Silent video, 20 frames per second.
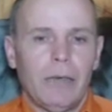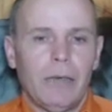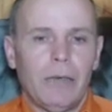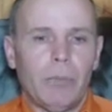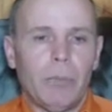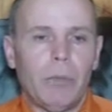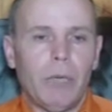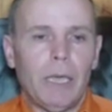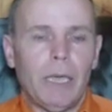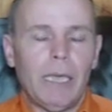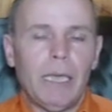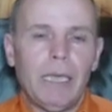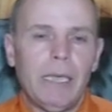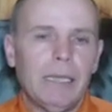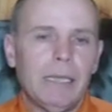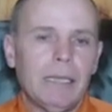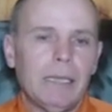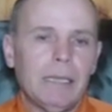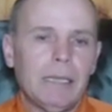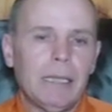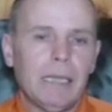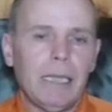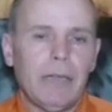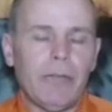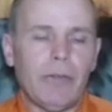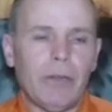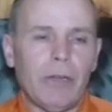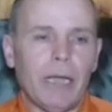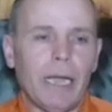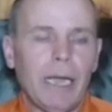To me,
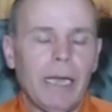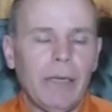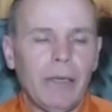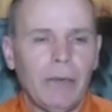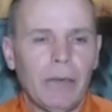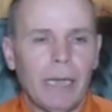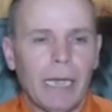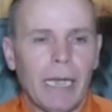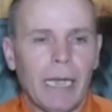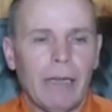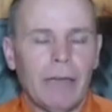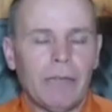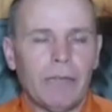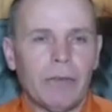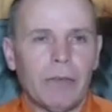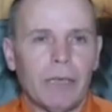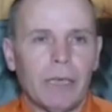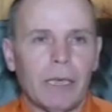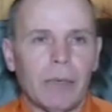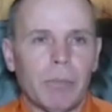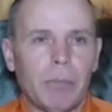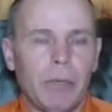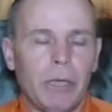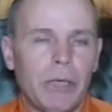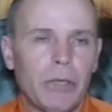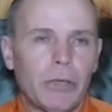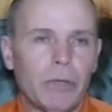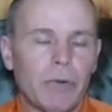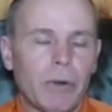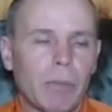if you're going to have a
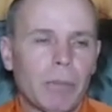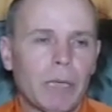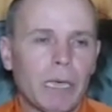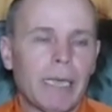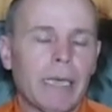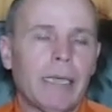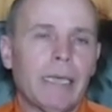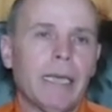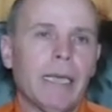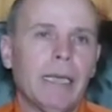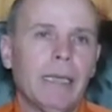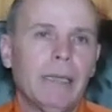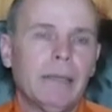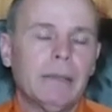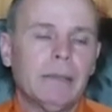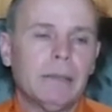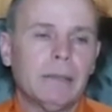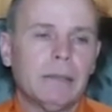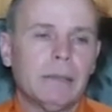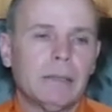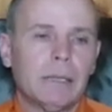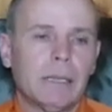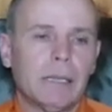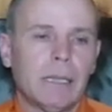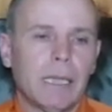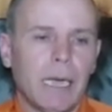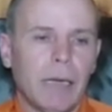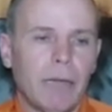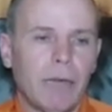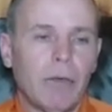bitch from the litter,
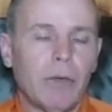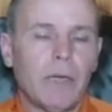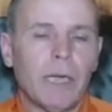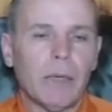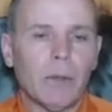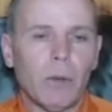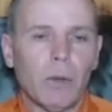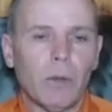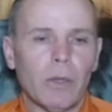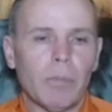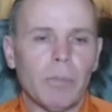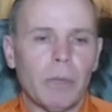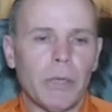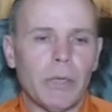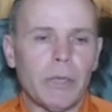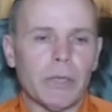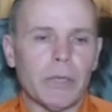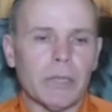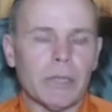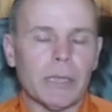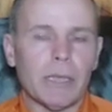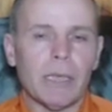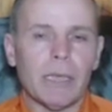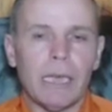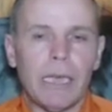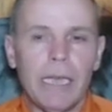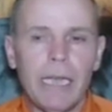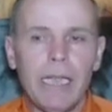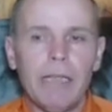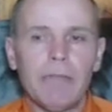have a look at the bitches.
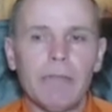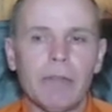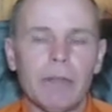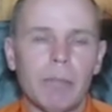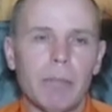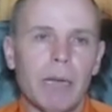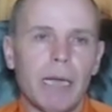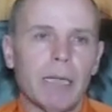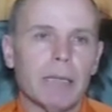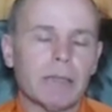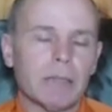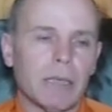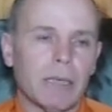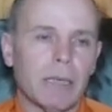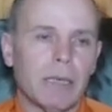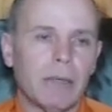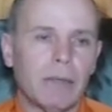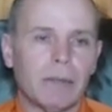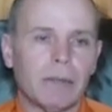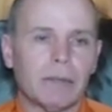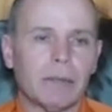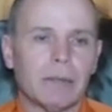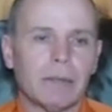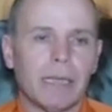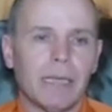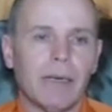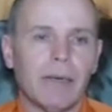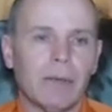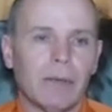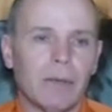Leave the males alone.
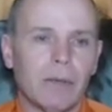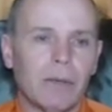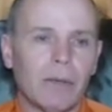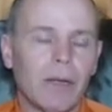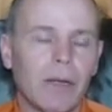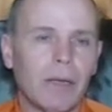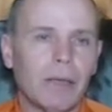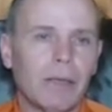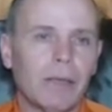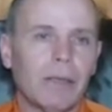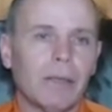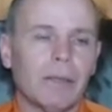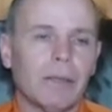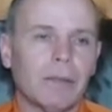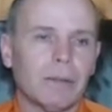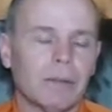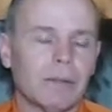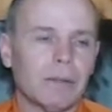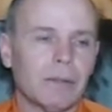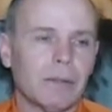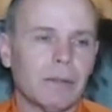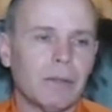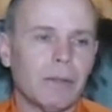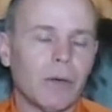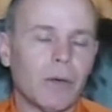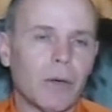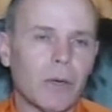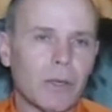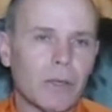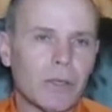They are not
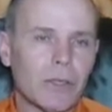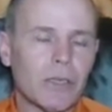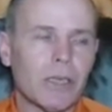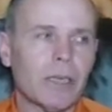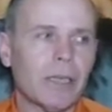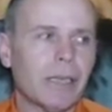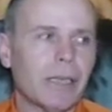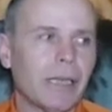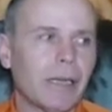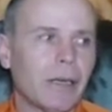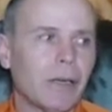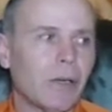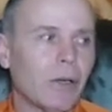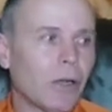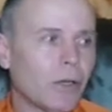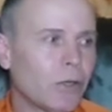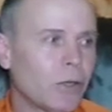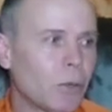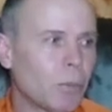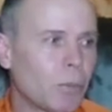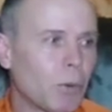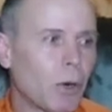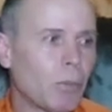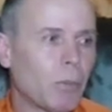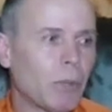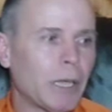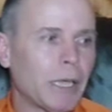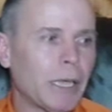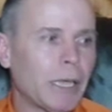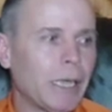your concern. They are not your
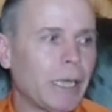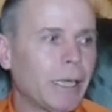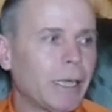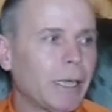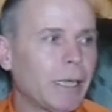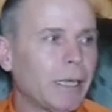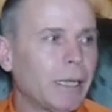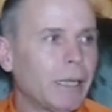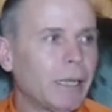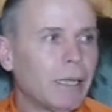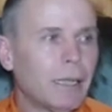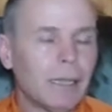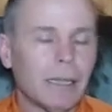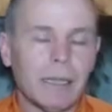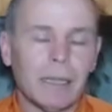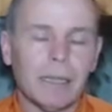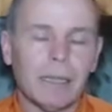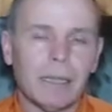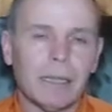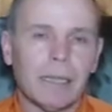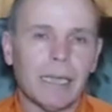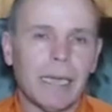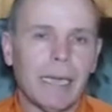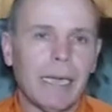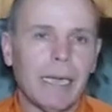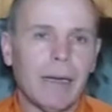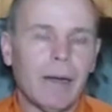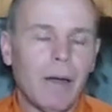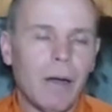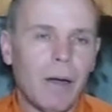property.
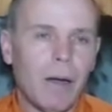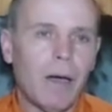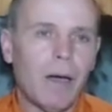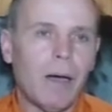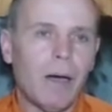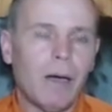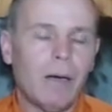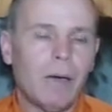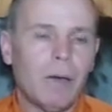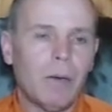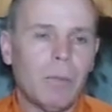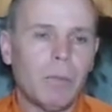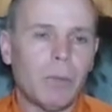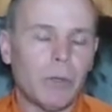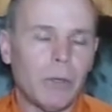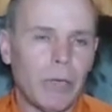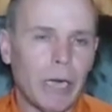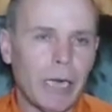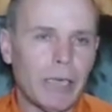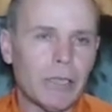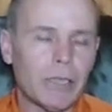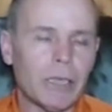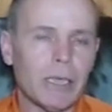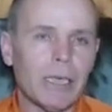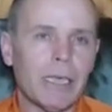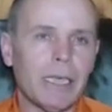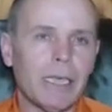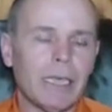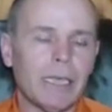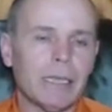They are
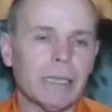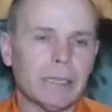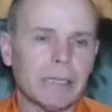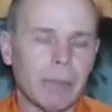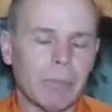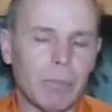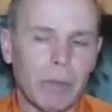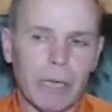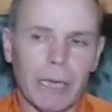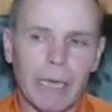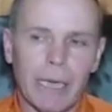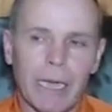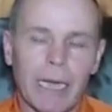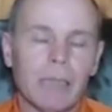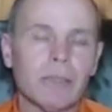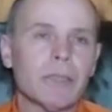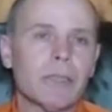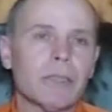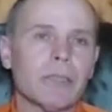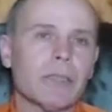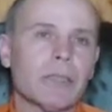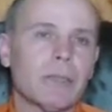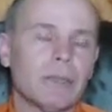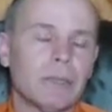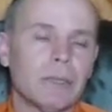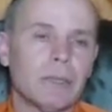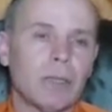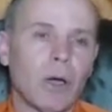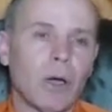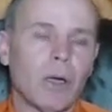potentially somebody else's
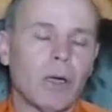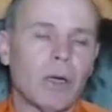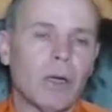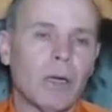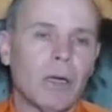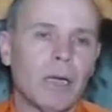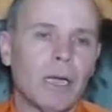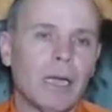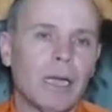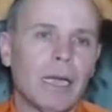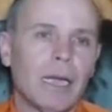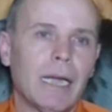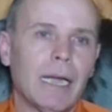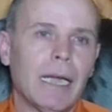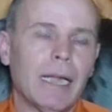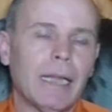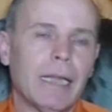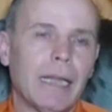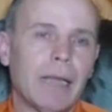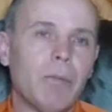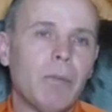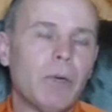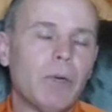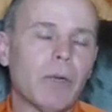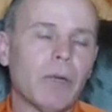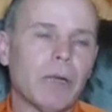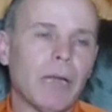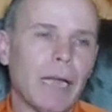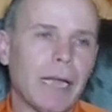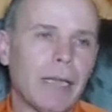dog, and they would
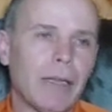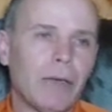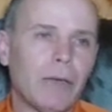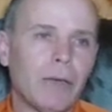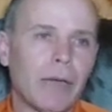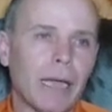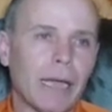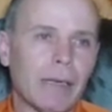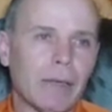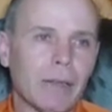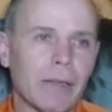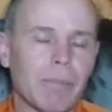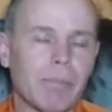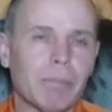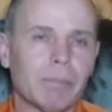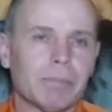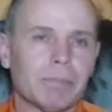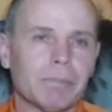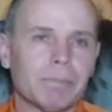not like you to handle them,